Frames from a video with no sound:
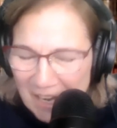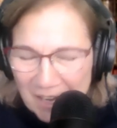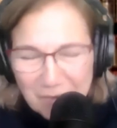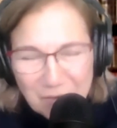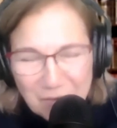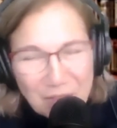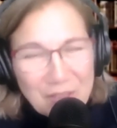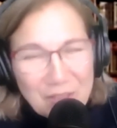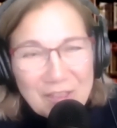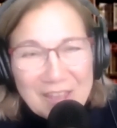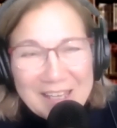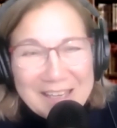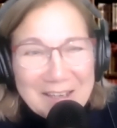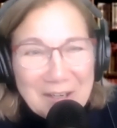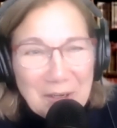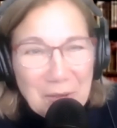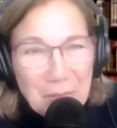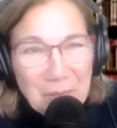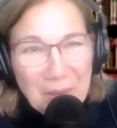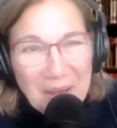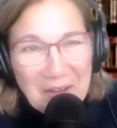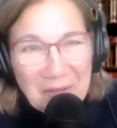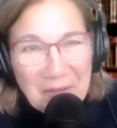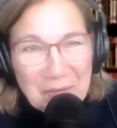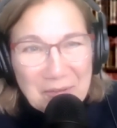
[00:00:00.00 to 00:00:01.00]
I think
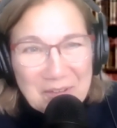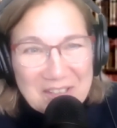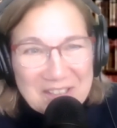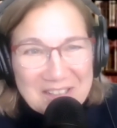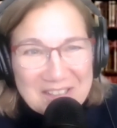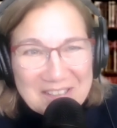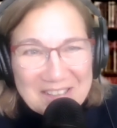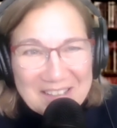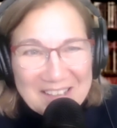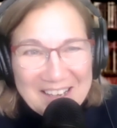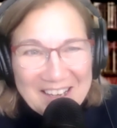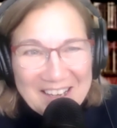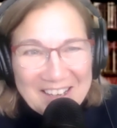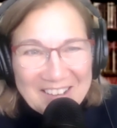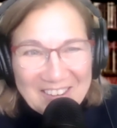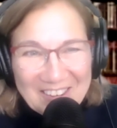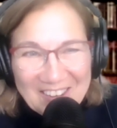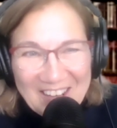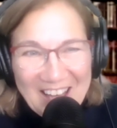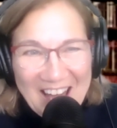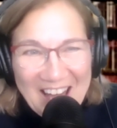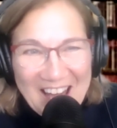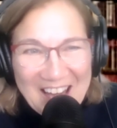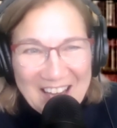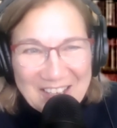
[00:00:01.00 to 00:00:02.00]
about this a
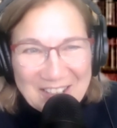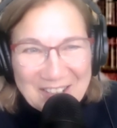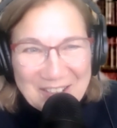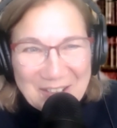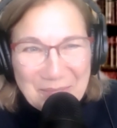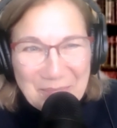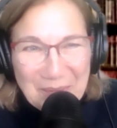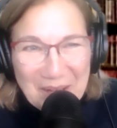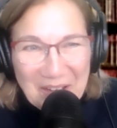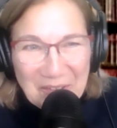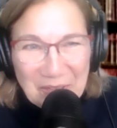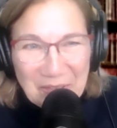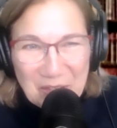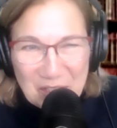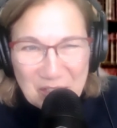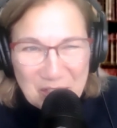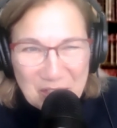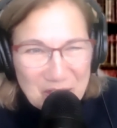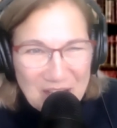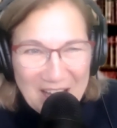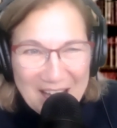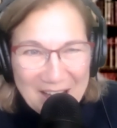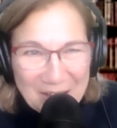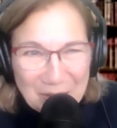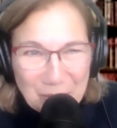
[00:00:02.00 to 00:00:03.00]
lot, about the
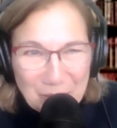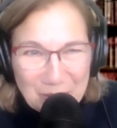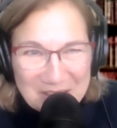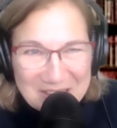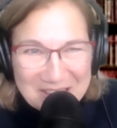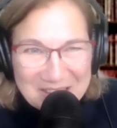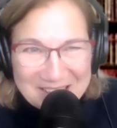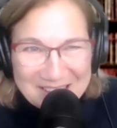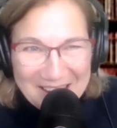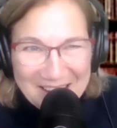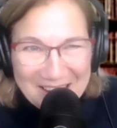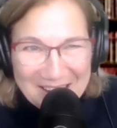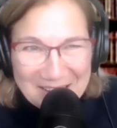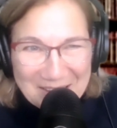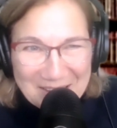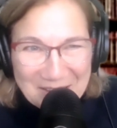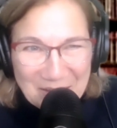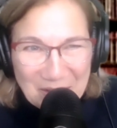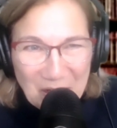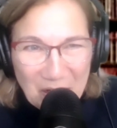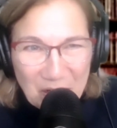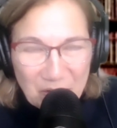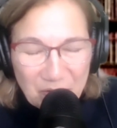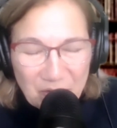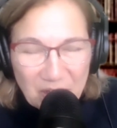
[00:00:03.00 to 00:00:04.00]
shadowy side
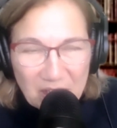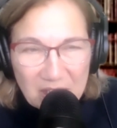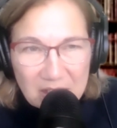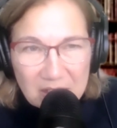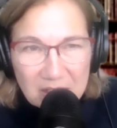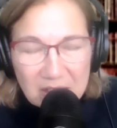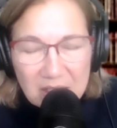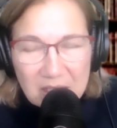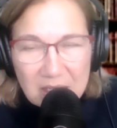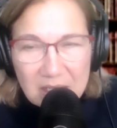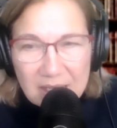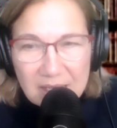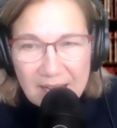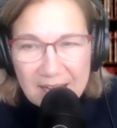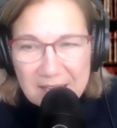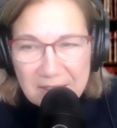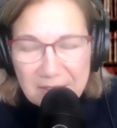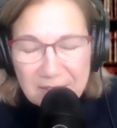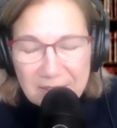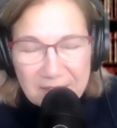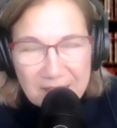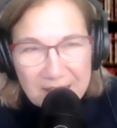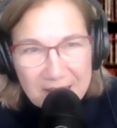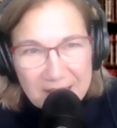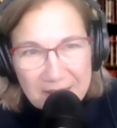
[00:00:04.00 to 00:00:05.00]
of us. And I
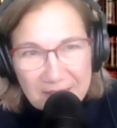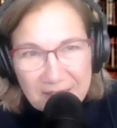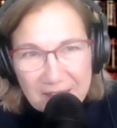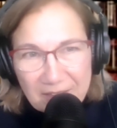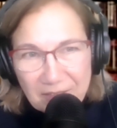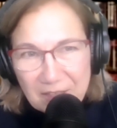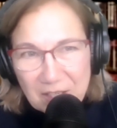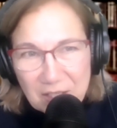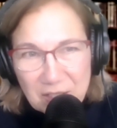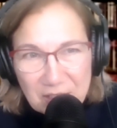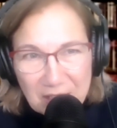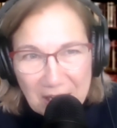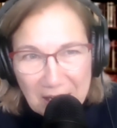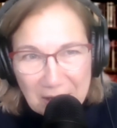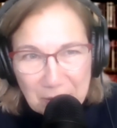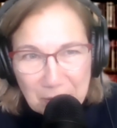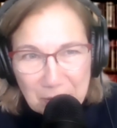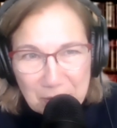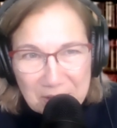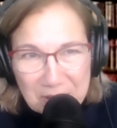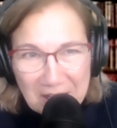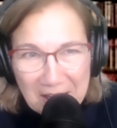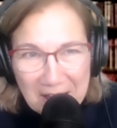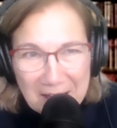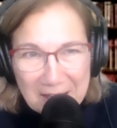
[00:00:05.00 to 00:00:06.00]
think that the shadow
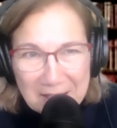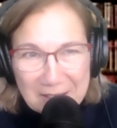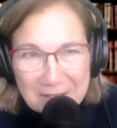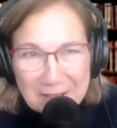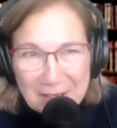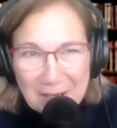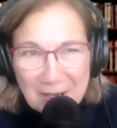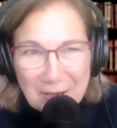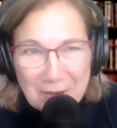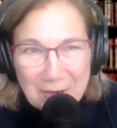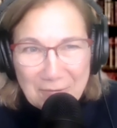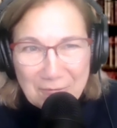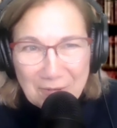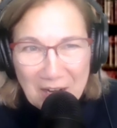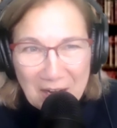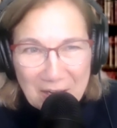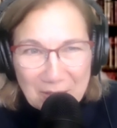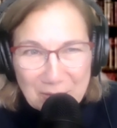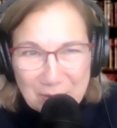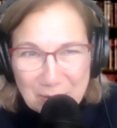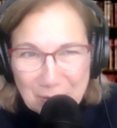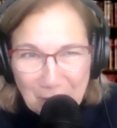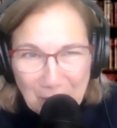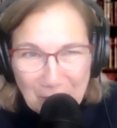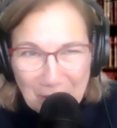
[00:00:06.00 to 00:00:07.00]
side of our
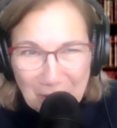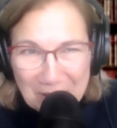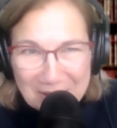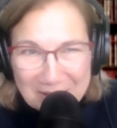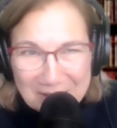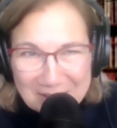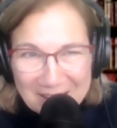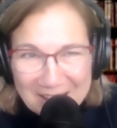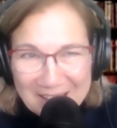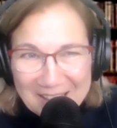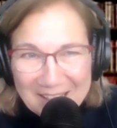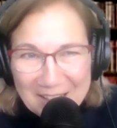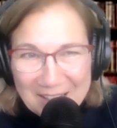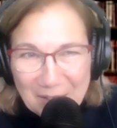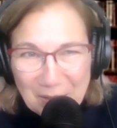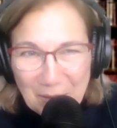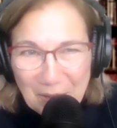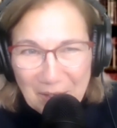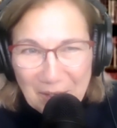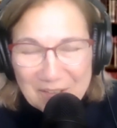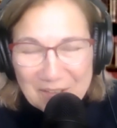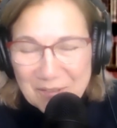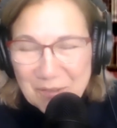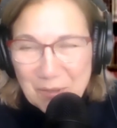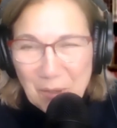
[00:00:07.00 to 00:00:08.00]
stories
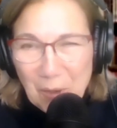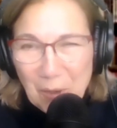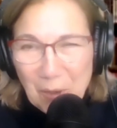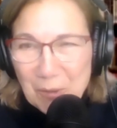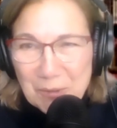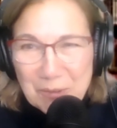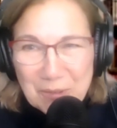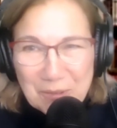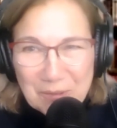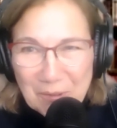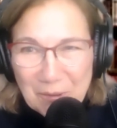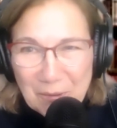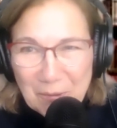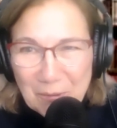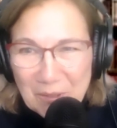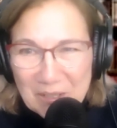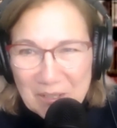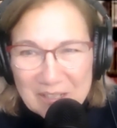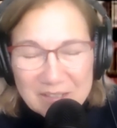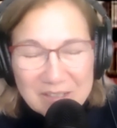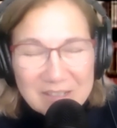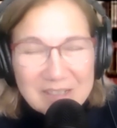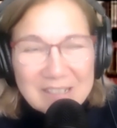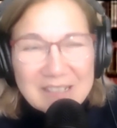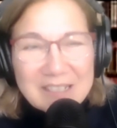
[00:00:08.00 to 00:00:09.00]
is also
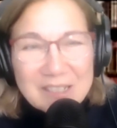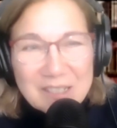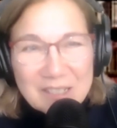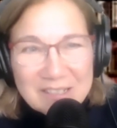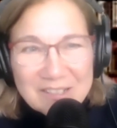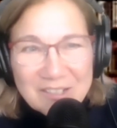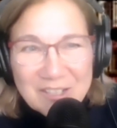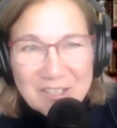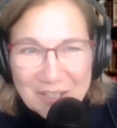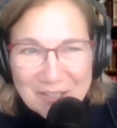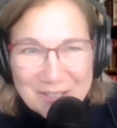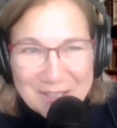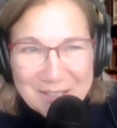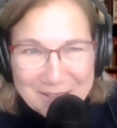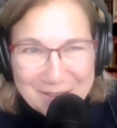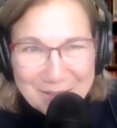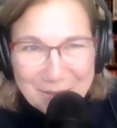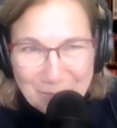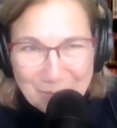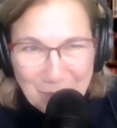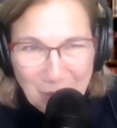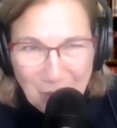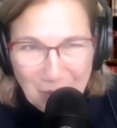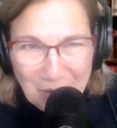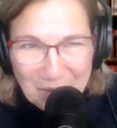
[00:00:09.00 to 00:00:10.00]
is just as
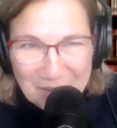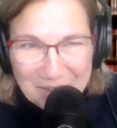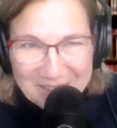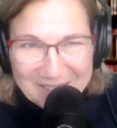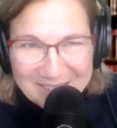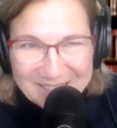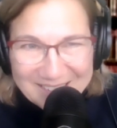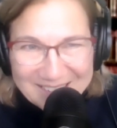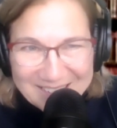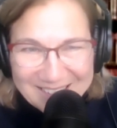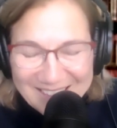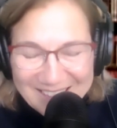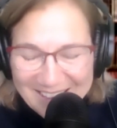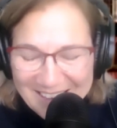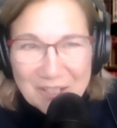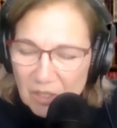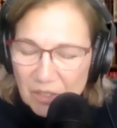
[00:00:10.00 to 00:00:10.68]
important.